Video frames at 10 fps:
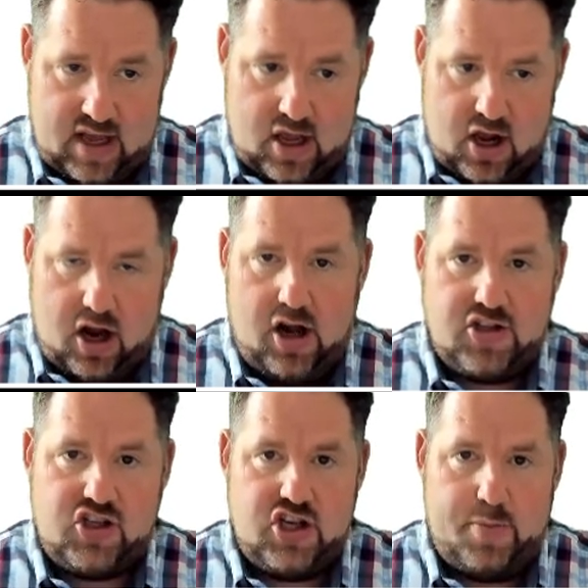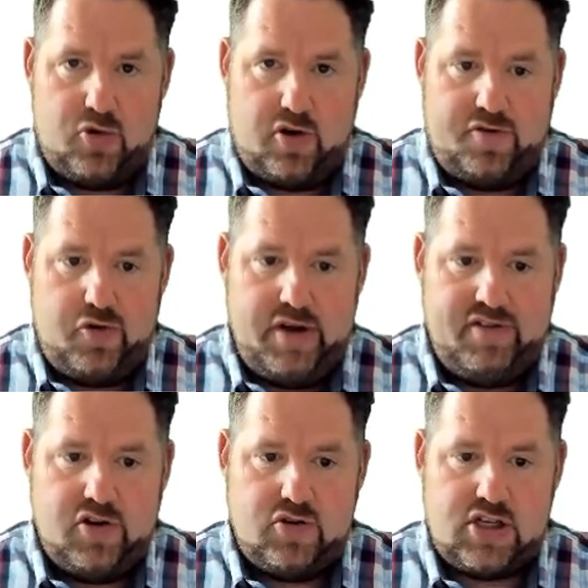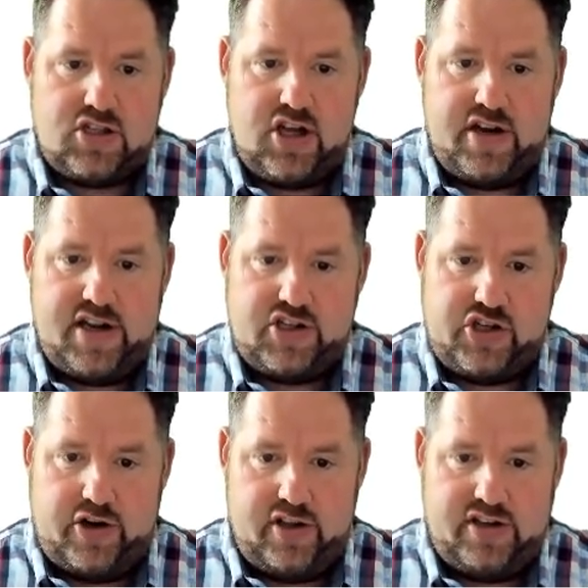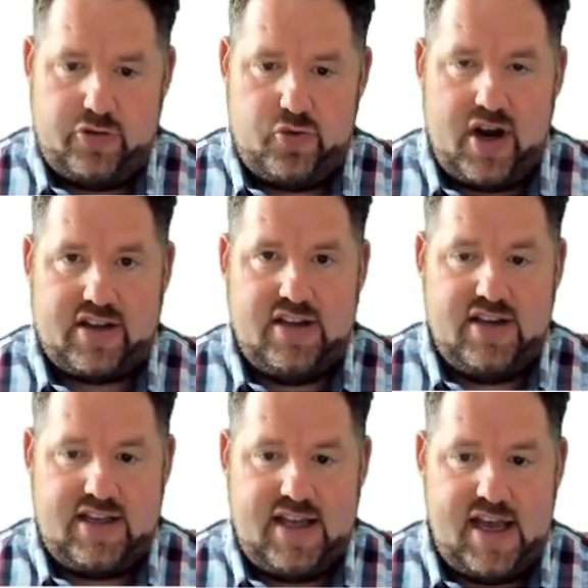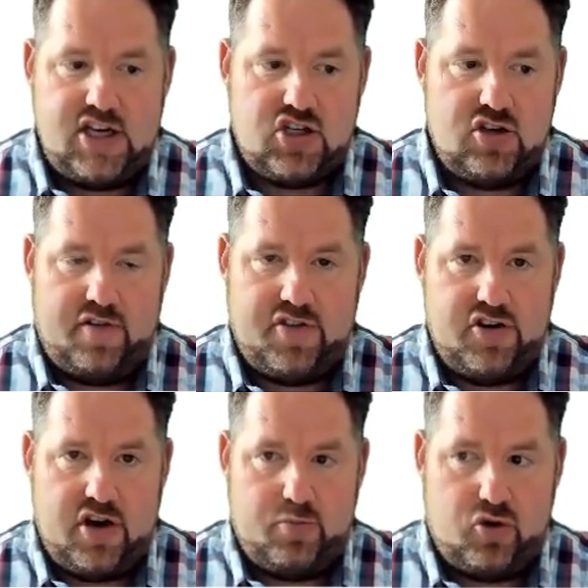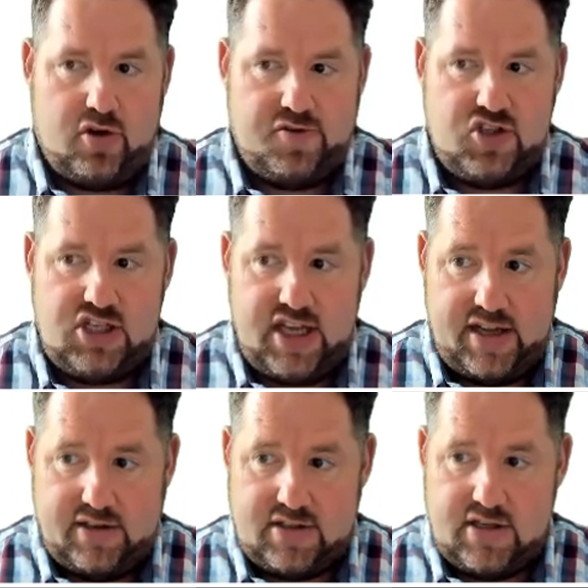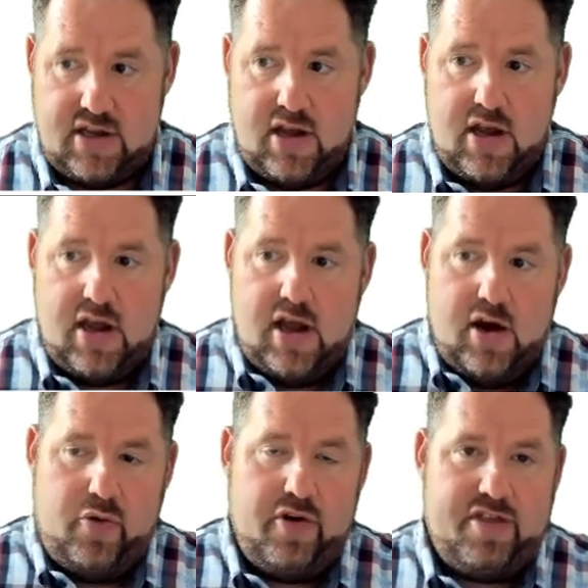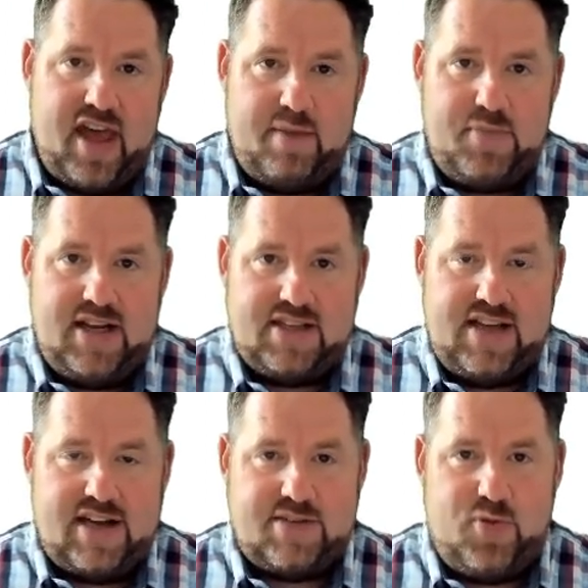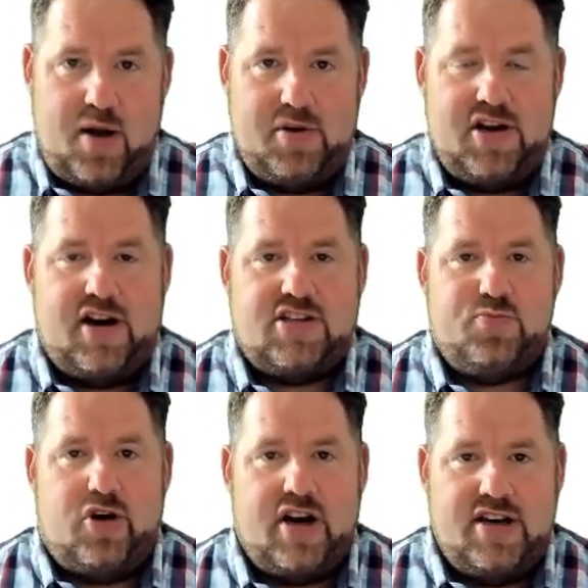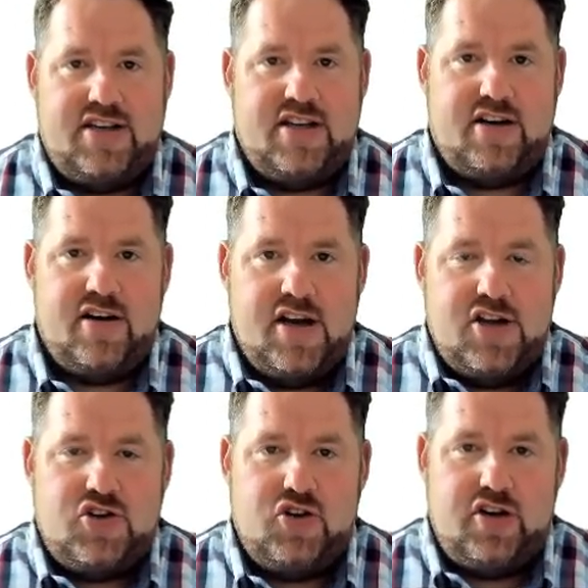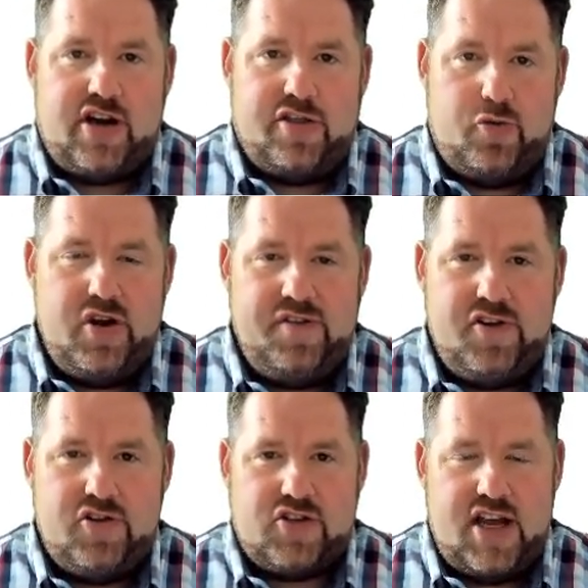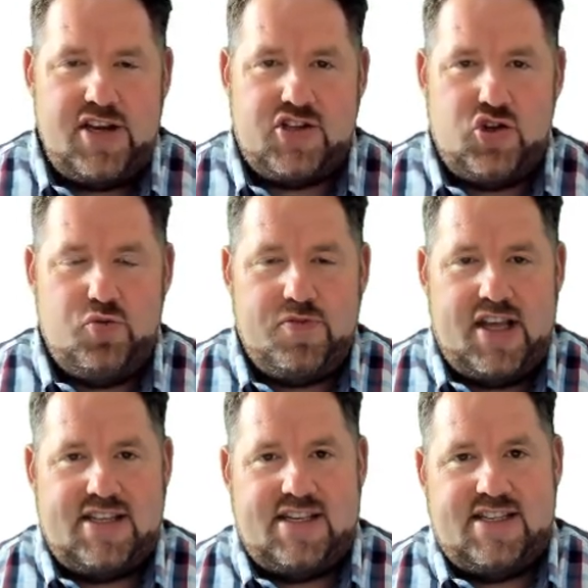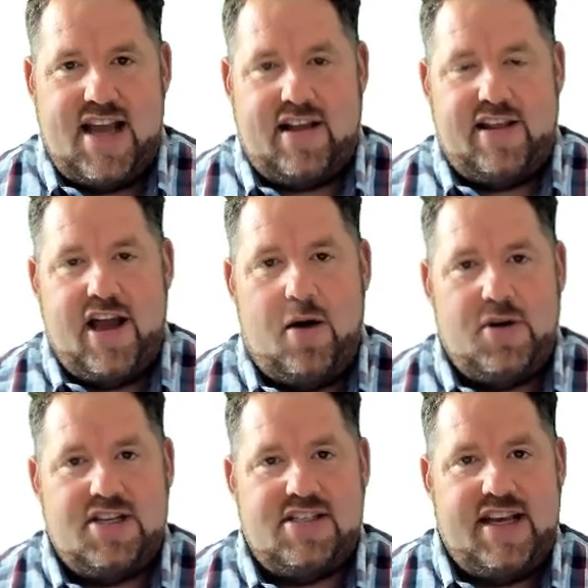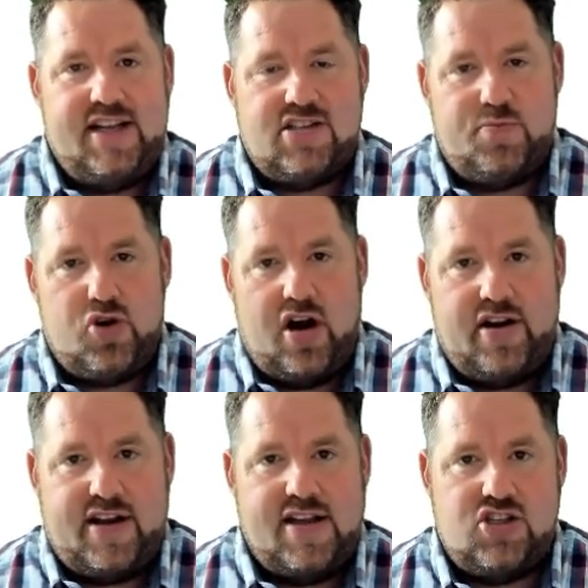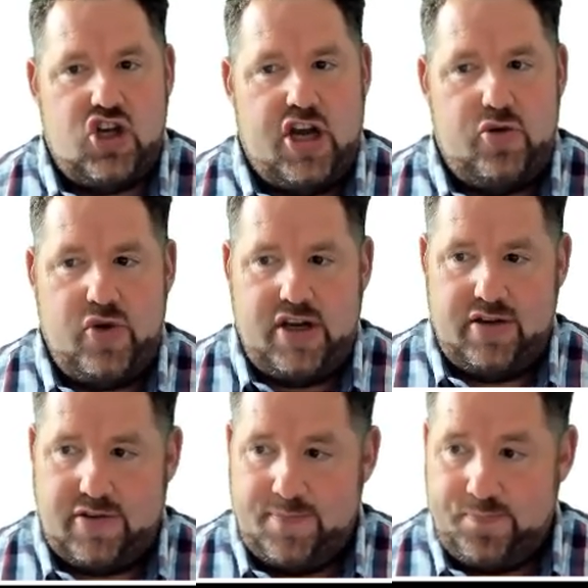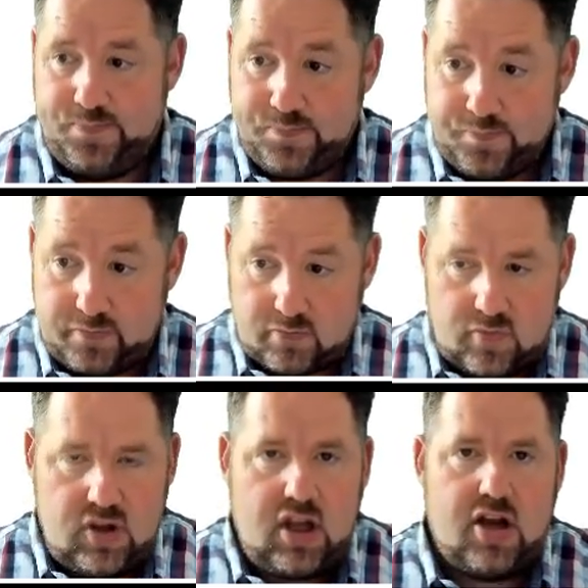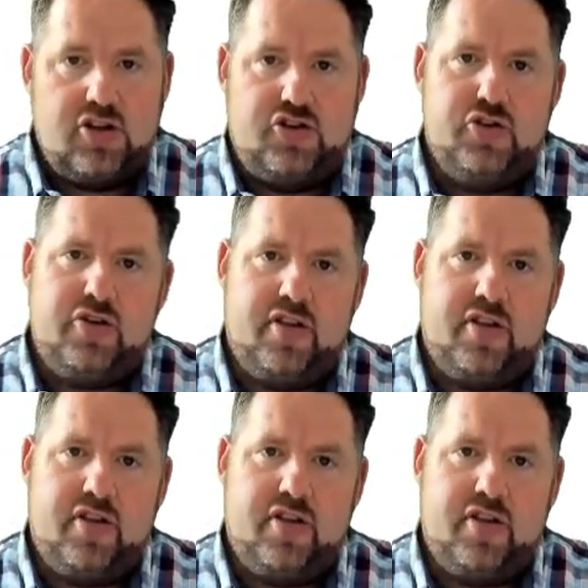Also, number of reviews is not necessarily a direct indication of the number of sales. With that being said, it's probably not a smart idea to look at the reviews and assume that's exactly how many sales a product has generated. Due to the